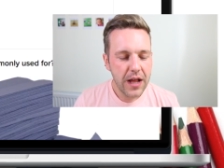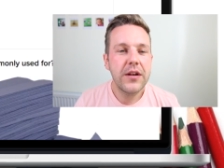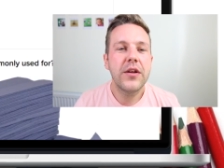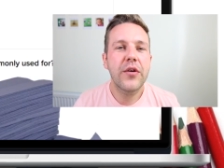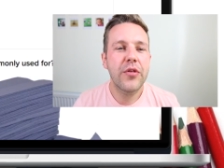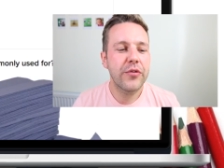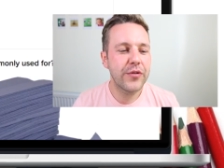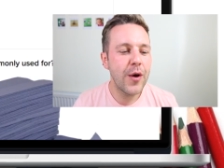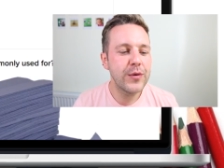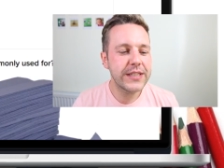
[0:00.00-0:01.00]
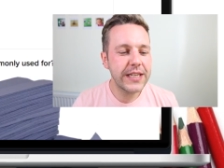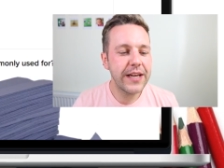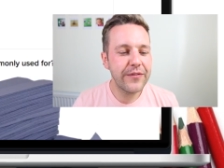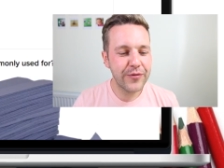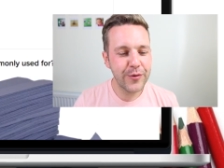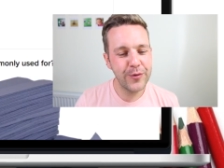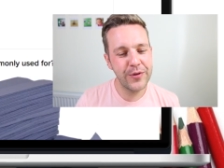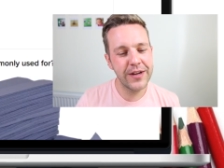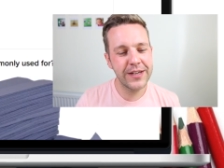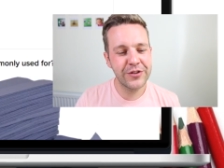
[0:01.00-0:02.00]
Look closely through
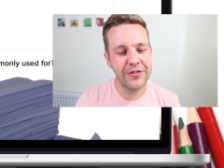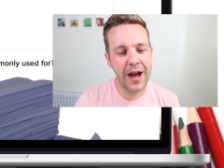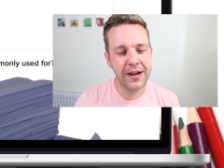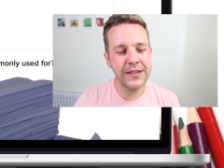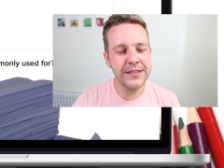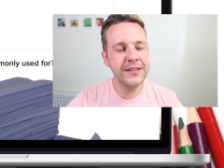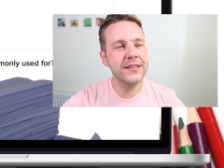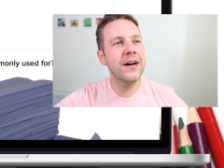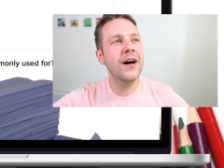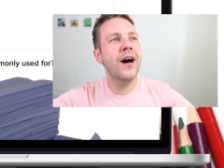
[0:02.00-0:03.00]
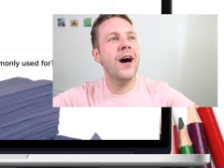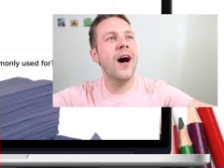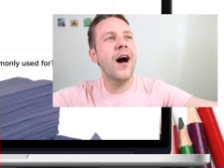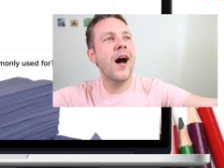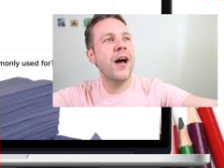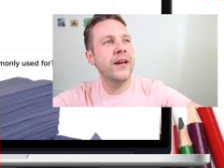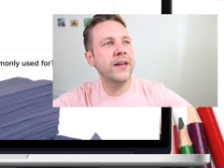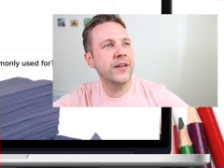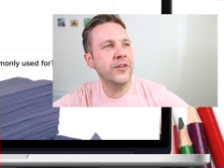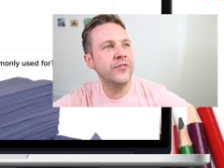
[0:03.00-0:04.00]
the dragon's eye
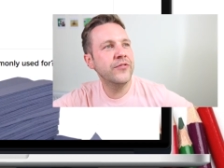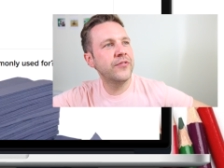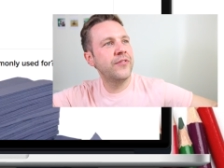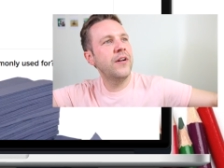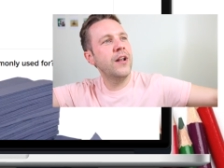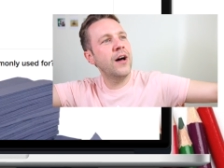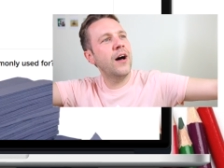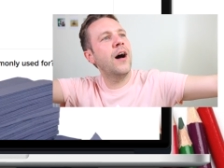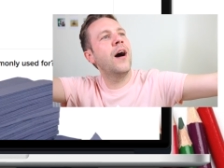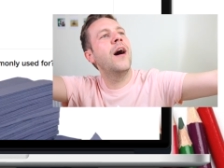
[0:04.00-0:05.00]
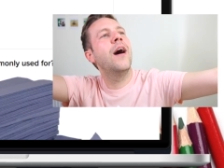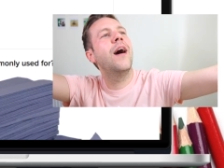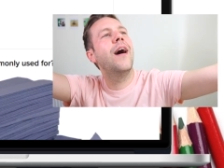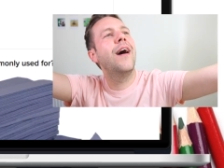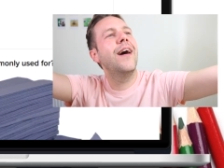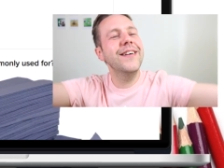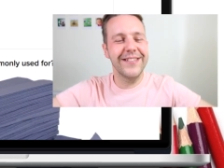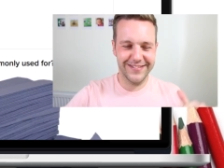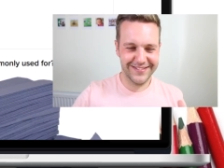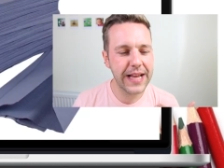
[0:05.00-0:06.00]
and fly.
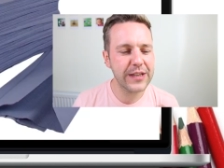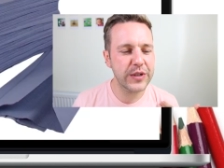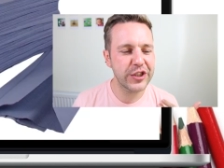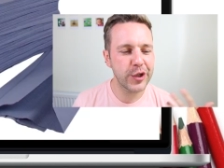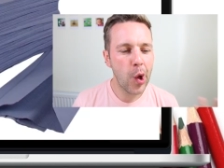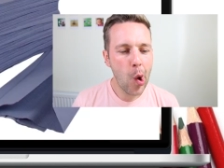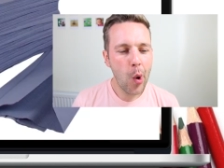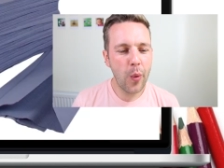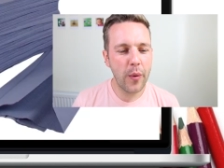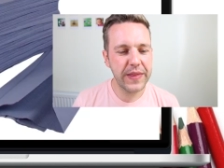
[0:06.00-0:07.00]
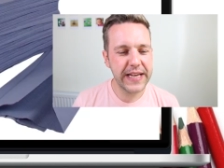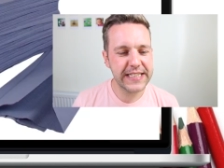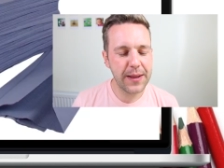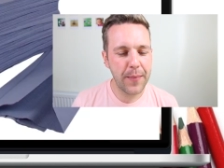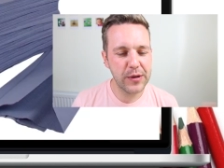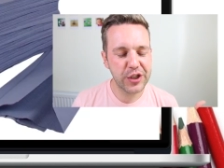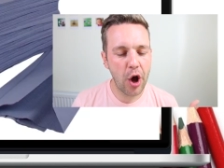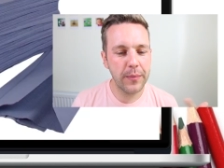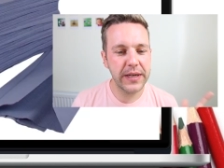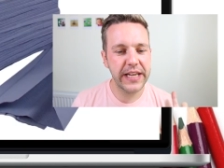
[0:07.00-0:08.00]
Next question, what were these most
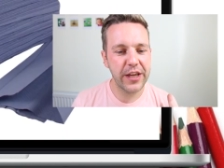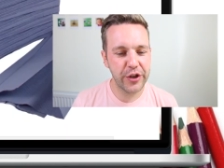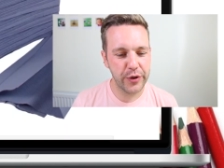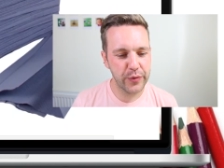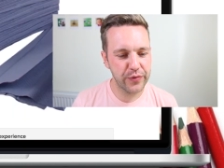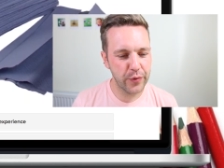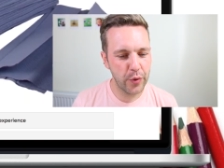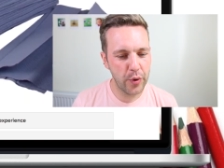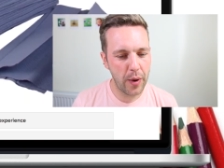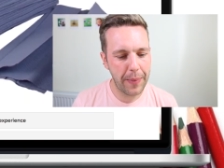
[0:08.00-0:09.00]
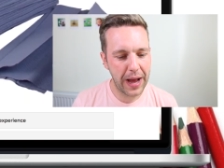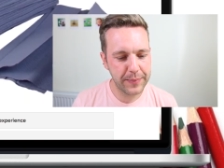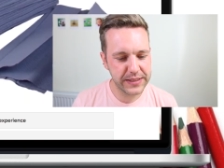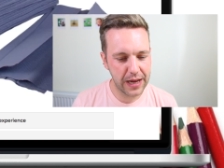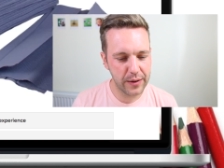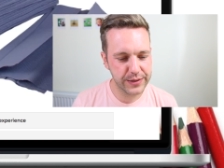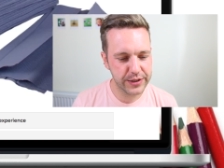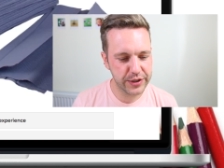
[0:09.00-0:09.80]
commonly used for paper towels?